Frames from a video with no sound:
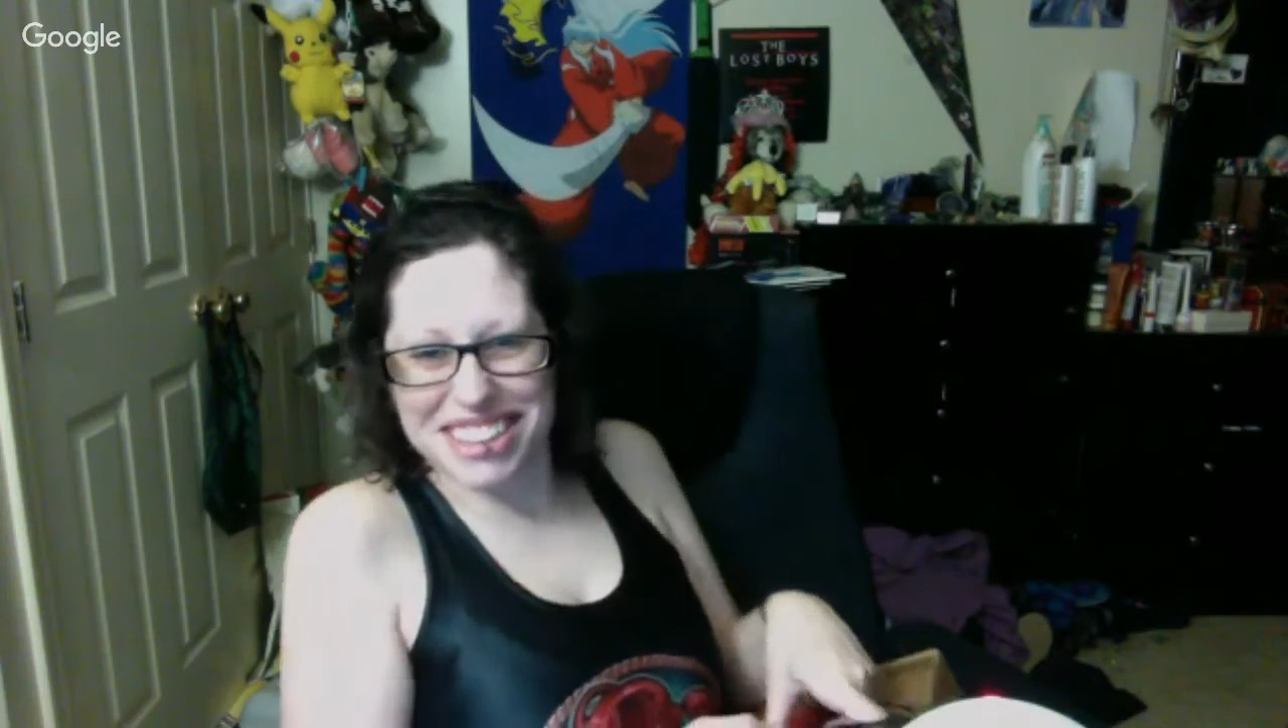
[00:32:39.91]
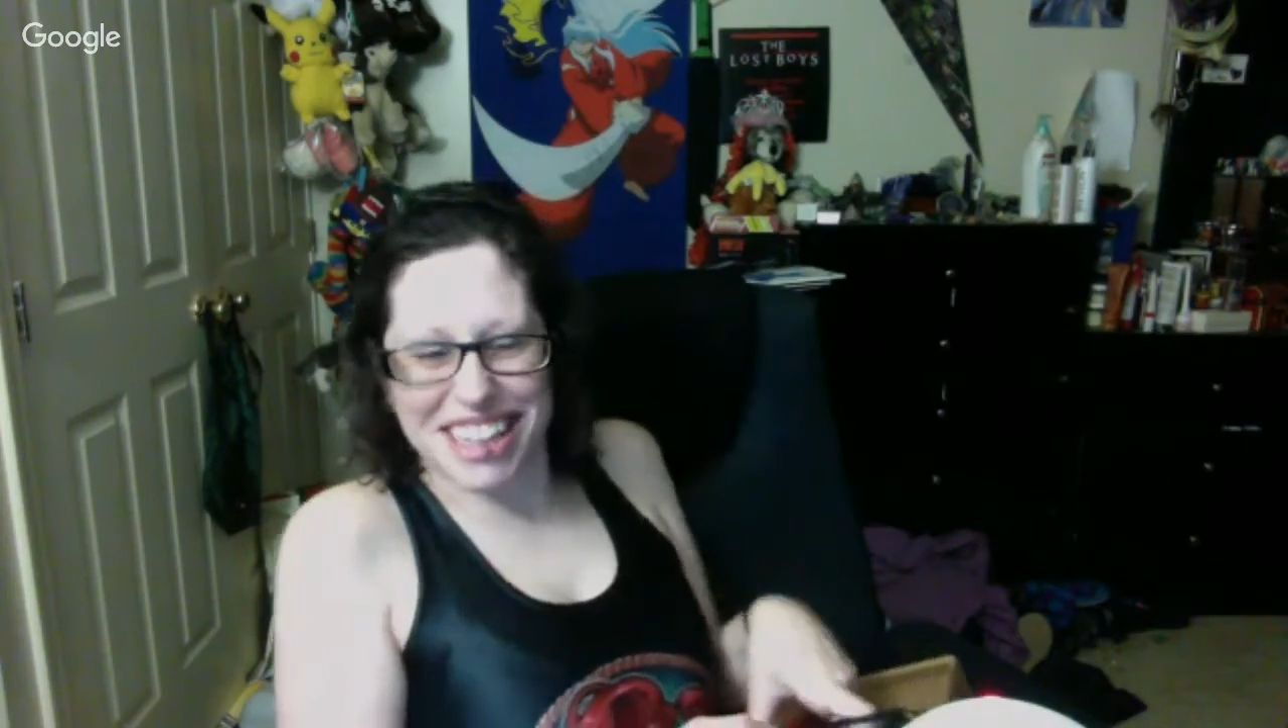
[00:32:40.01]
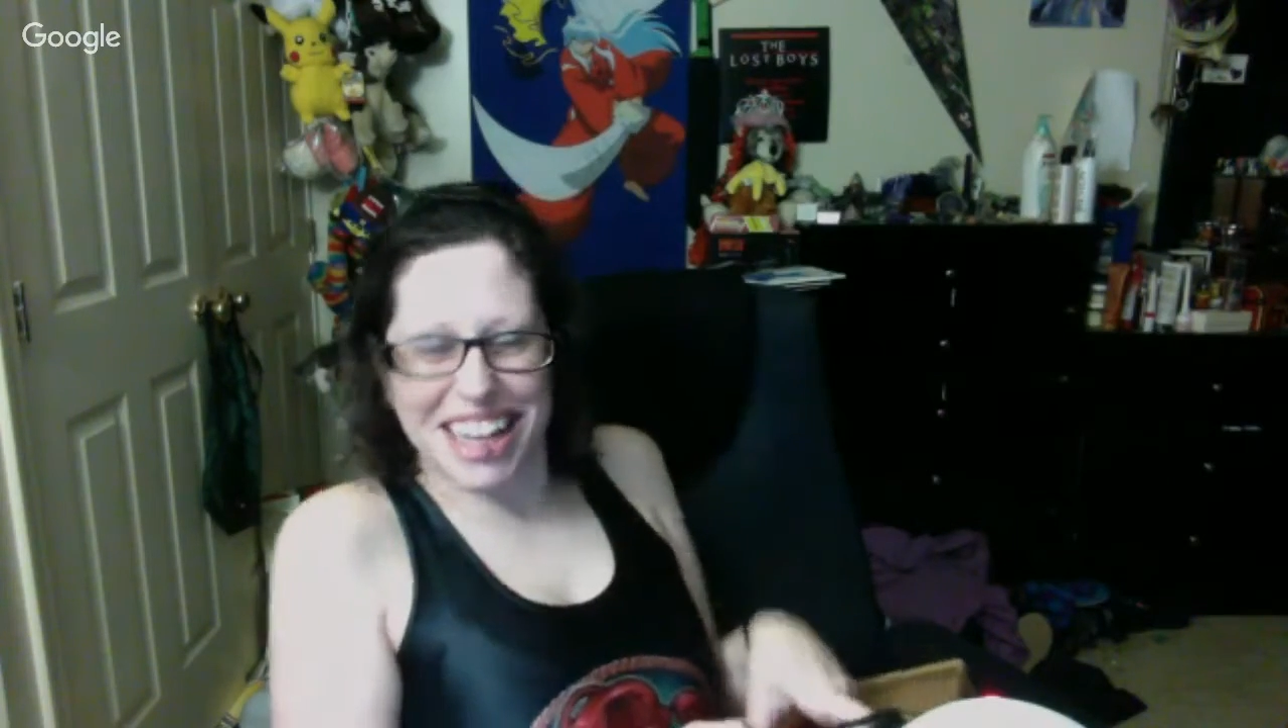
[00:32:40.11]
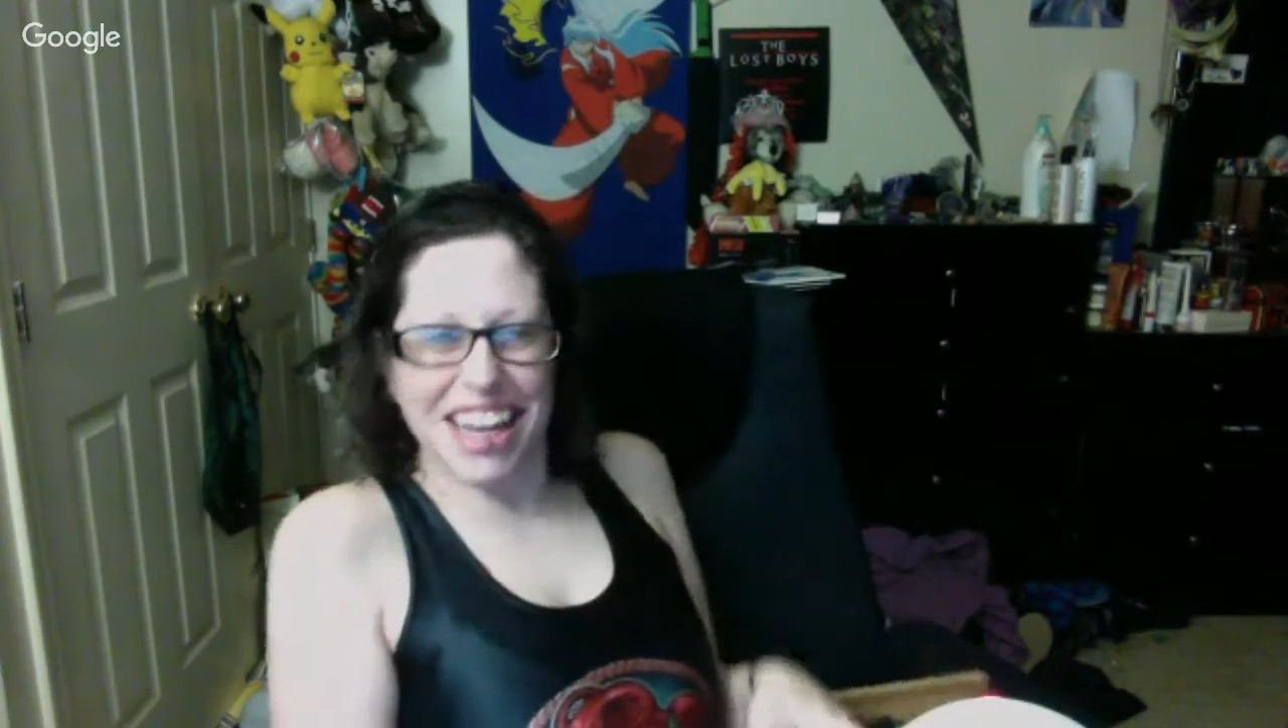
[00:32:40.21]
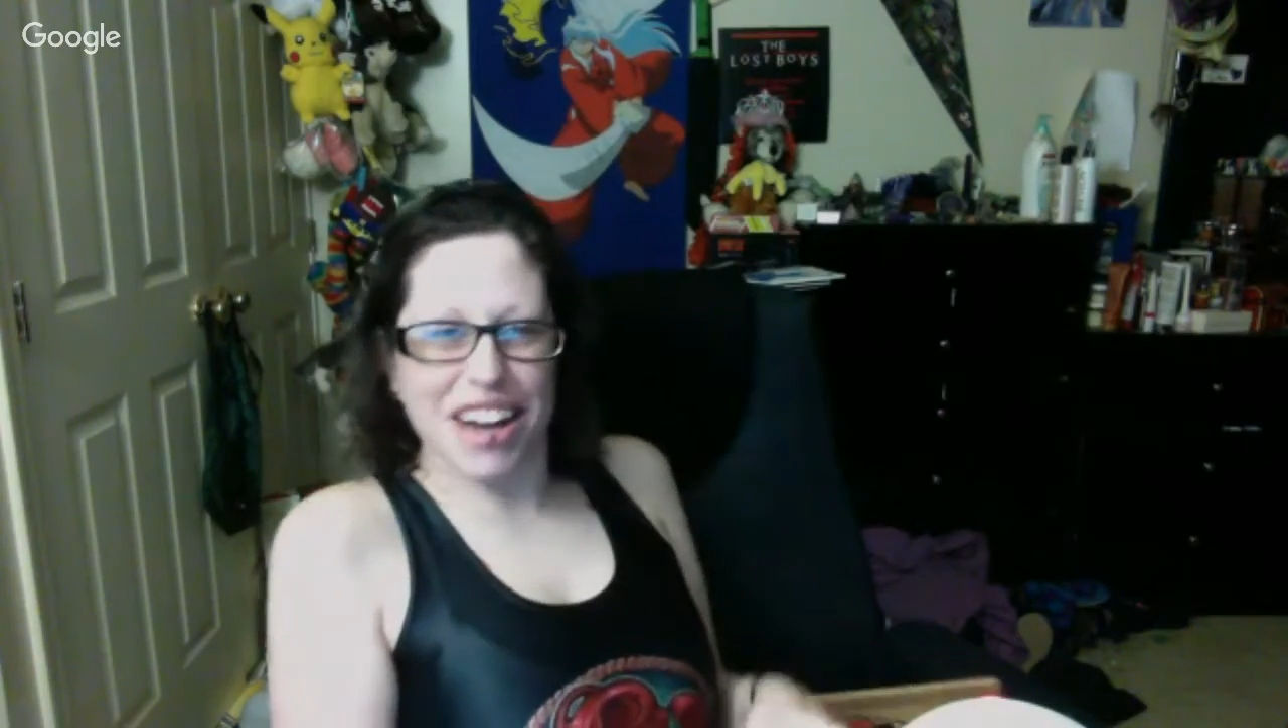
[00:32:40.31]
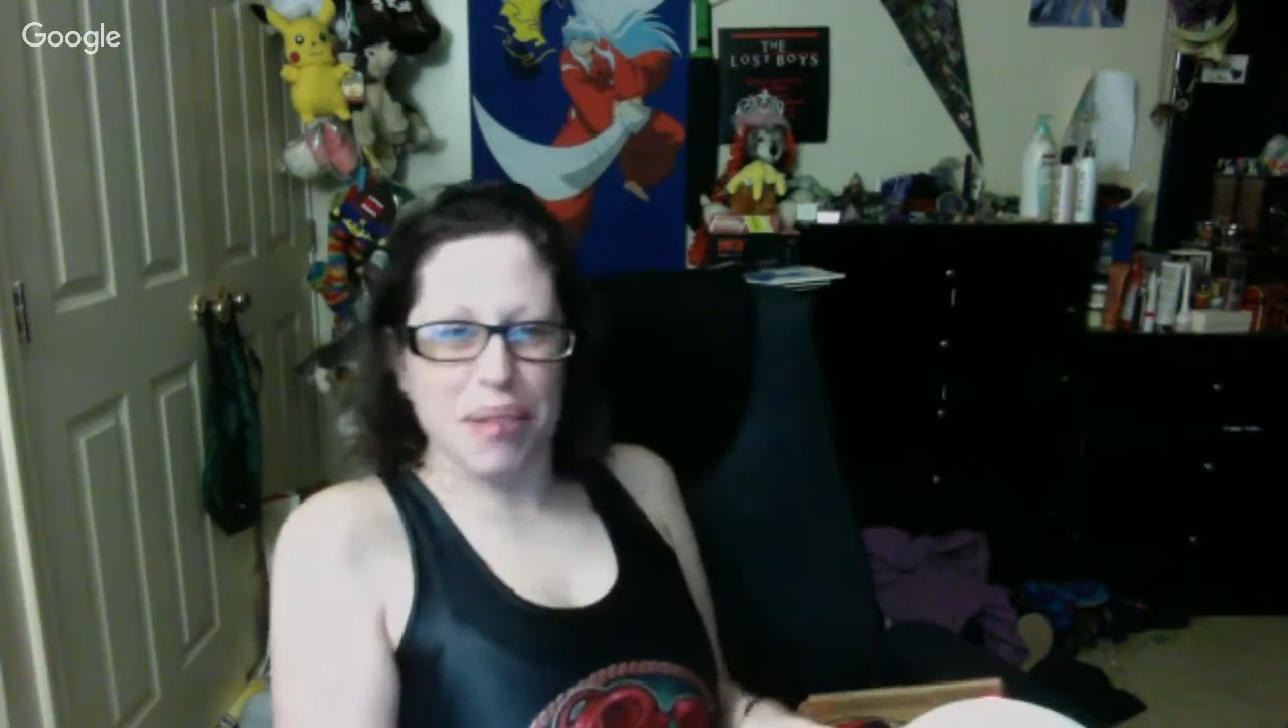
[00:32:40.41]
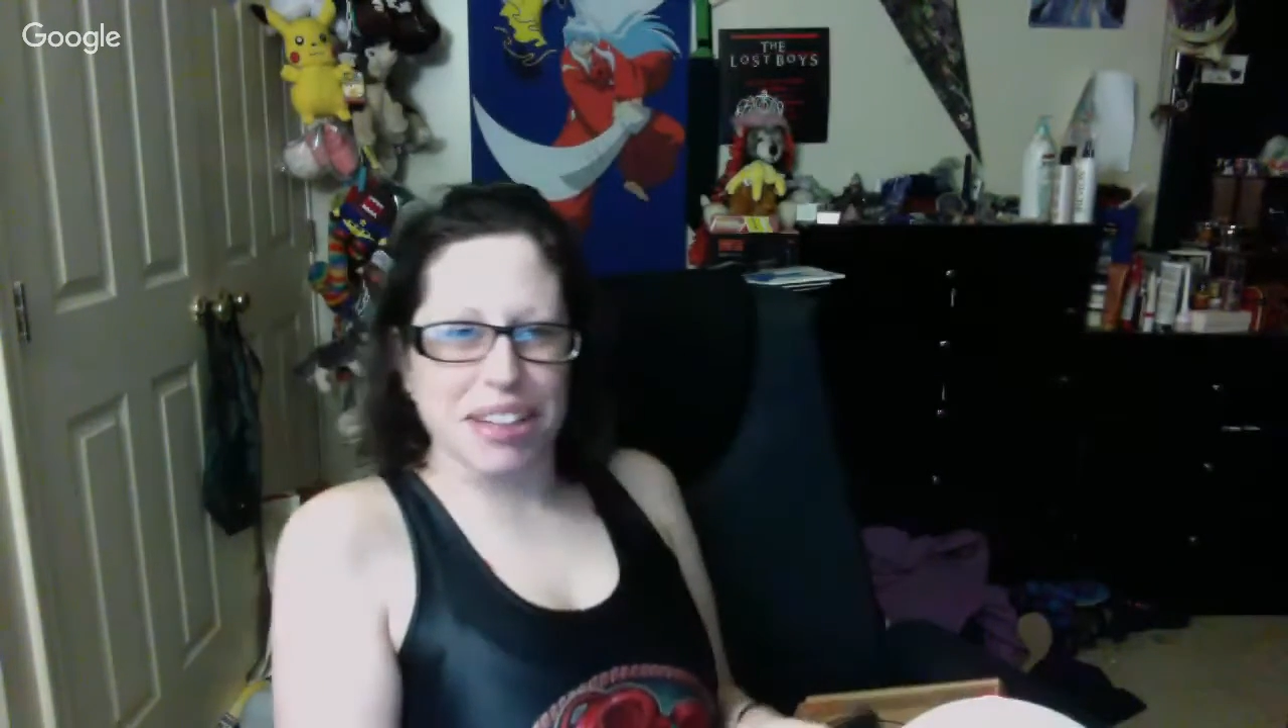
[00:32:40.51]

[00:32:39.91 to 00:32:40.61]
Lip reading: a bunch of